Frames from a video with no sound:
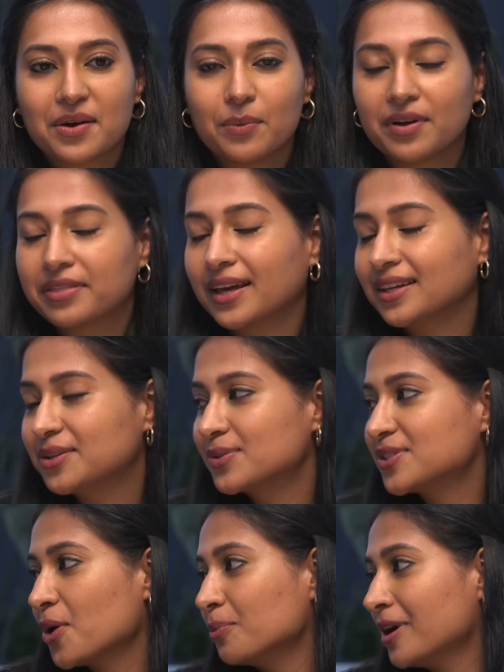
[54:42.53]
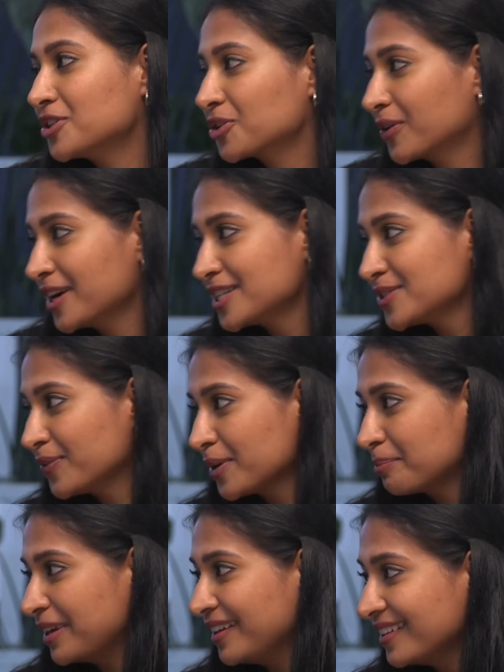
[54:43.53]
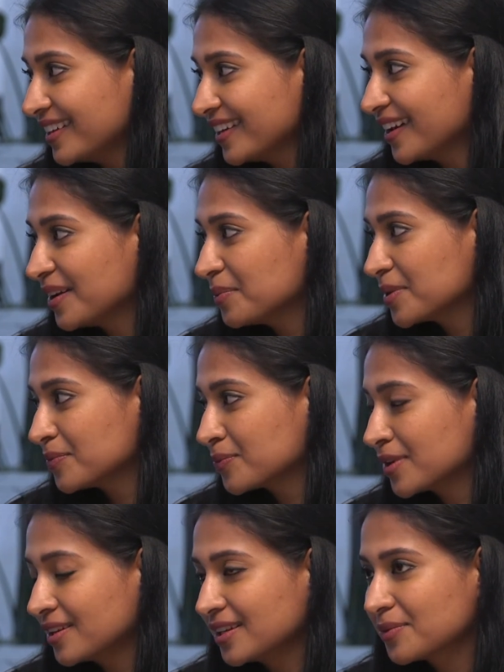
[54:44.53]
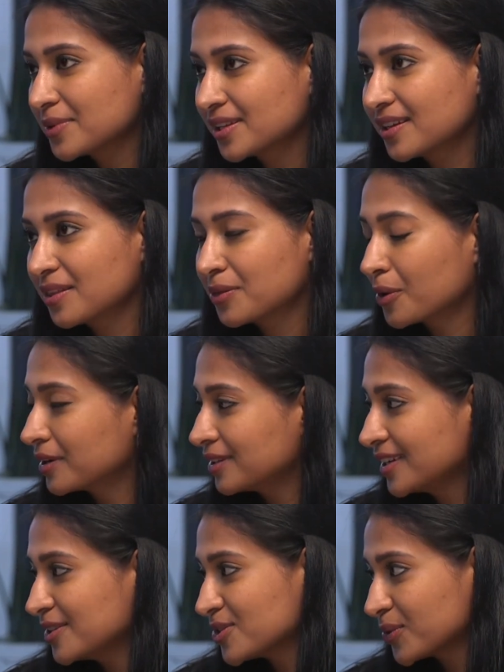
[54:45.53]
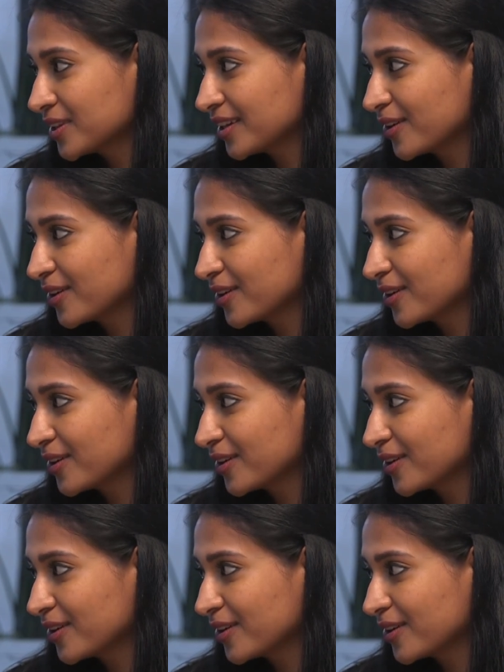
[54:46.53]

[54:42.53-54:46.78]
Well, thank you so much, Kris, for being here. We've really, really thoroughly enjoyed the